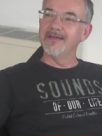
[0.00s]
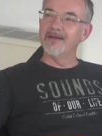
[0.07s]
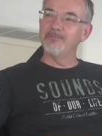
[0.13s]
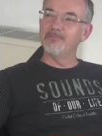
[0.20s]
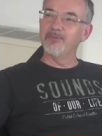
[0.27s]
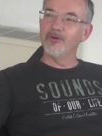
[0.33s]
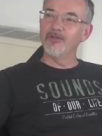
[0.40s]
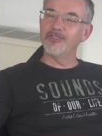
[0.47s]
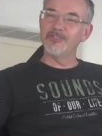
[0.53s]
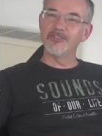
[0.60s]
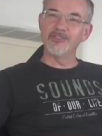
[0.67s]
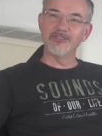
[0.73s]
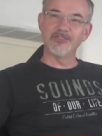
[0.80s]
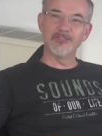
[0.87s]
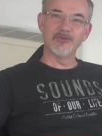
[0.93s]
uh,
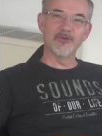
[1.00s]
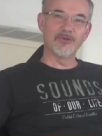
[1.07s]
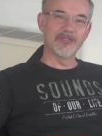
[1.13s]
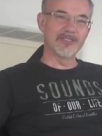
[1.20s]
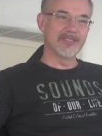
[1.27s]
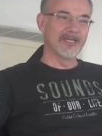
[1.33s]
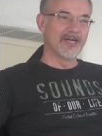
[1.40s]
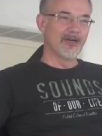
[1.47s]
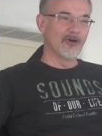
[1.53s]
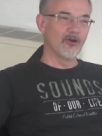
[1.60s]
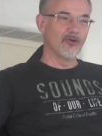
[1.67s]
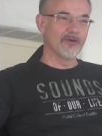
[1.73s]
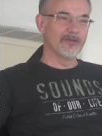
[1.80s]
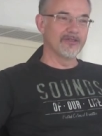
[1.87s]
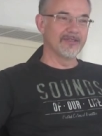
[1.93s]
poisoners or
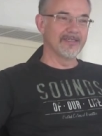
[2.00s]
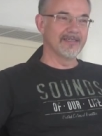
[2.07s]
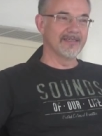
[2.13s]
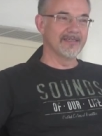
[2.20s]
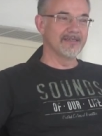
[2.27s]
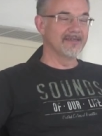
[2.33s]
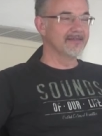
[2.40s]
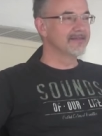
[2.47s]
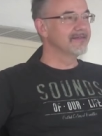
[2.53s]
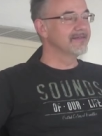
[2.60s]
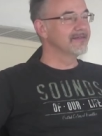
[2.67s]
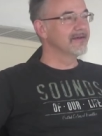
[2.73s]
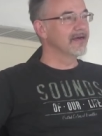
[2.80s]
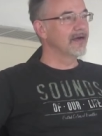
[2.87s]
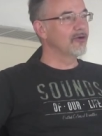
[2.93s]
or uh,
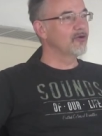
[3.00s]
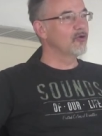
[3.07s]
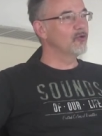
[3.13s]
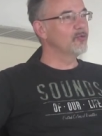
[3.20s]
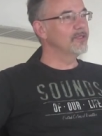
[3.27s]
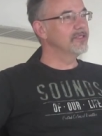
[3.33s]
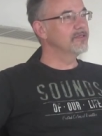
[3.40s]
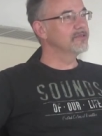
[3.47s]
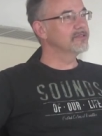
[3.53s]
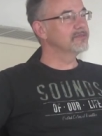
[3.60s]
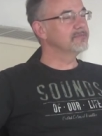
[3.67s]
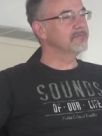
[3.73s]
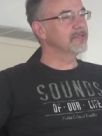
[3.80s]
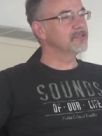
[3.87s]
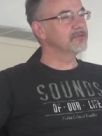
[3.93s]
how call we those
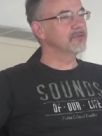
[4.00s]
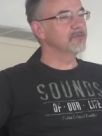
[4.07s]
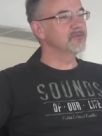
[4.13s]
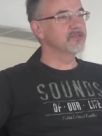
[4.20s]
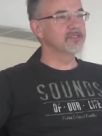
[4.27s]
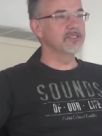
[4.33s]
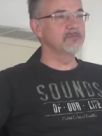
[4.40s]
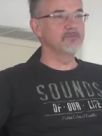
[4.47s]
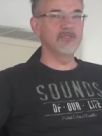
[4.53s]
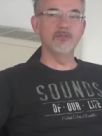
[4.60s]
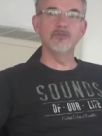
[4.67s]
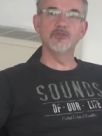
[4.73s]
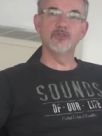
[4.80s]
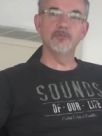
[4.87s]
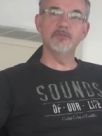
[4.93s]
mushrooms
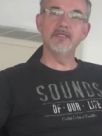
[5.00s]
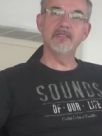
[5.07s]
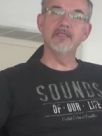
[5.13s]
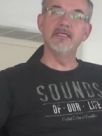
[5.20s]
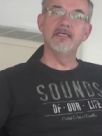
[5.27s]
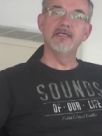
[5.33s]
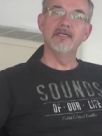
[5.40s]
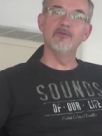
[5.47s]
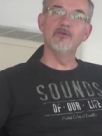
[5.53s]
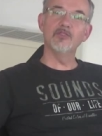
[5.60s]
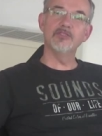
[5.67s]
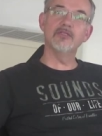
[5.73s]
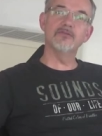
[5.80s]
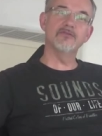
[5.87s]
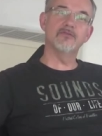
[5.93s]
psilocybin. He yeah.
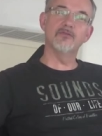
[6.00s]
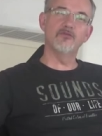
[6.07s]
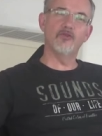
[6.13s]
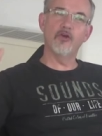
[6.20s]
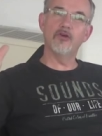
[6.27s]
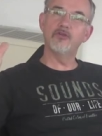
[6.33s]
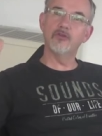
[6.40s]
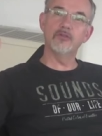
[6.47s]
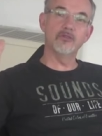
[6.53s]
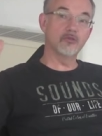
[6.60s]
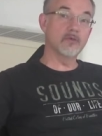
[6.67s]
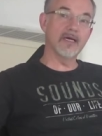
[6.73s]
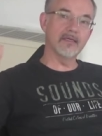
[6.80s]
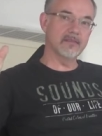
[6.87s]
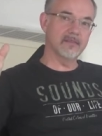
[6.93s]
was not referring to the
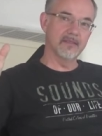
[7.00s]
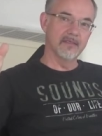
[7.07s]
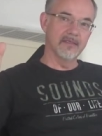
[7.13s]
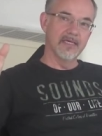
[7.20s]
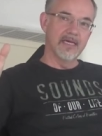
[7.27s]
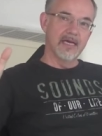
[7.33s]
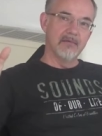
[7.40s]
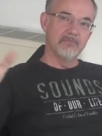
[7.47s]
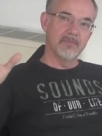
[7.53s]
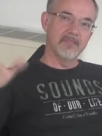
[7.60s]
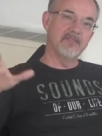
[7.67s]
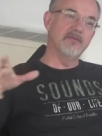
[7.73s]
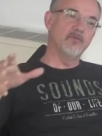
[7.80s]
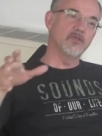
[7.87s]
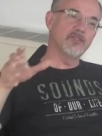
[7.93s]
drug,
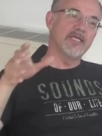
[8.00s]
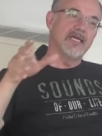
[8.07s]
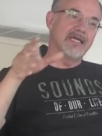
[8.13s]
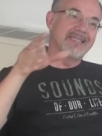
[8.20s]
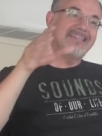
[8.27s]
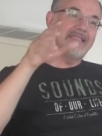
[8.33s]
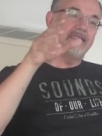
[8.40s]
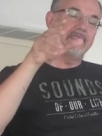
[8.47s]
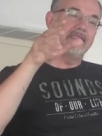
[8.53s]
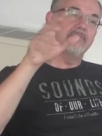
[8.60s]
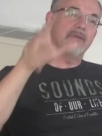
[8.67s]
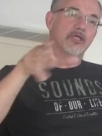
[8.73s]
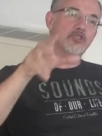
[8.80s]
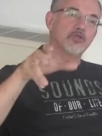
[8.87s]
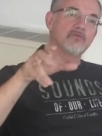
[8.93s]
but he was the
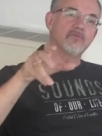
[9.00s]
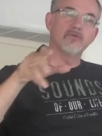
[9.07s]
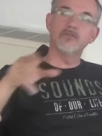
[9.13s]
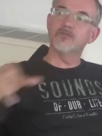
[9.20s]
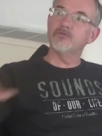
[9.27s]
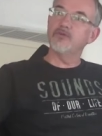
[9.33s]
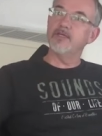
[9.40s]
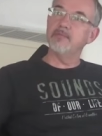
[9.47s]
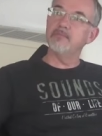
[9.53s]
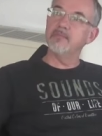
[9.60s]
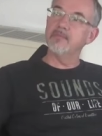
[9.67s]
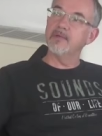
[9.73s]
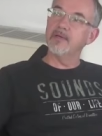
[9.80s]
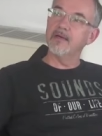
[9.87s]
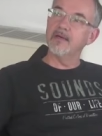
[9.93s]
mushroom was for
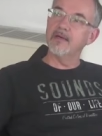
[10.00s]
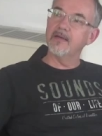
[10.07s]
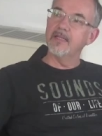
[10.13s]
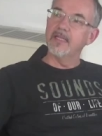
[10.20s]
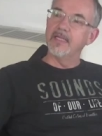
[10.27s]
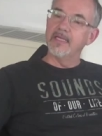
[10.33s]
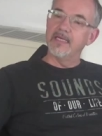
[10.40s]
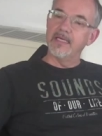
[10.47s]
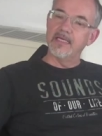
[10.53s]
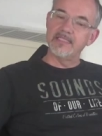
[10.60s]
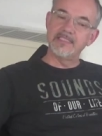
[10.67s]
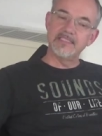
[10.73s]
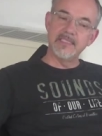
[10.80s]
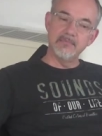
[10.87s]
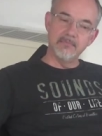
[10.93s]
him uh, a
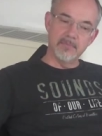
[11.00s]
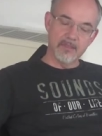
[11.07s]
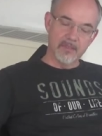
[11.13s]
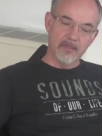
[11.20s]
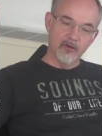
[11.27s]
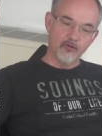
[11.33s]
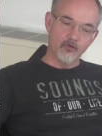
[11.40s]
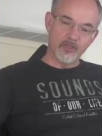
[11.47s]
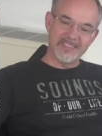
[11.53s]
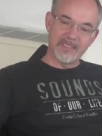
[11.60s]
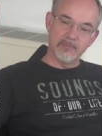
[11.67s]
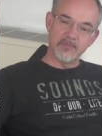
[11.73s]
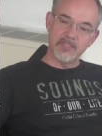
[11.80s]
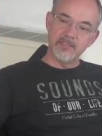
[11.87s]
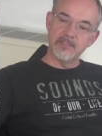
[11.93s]
symbol for
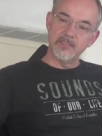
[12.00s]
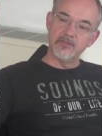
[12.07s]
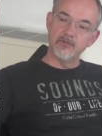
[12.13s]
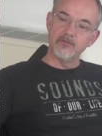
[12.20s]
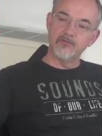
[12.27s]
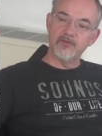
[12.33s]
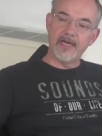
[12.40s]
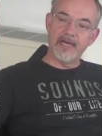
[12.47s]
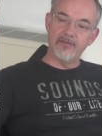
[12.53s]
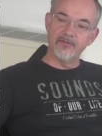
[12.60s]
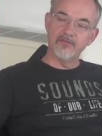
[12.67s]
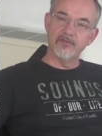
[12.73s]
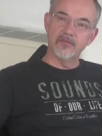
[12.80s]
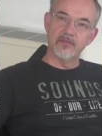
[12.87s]
something that you find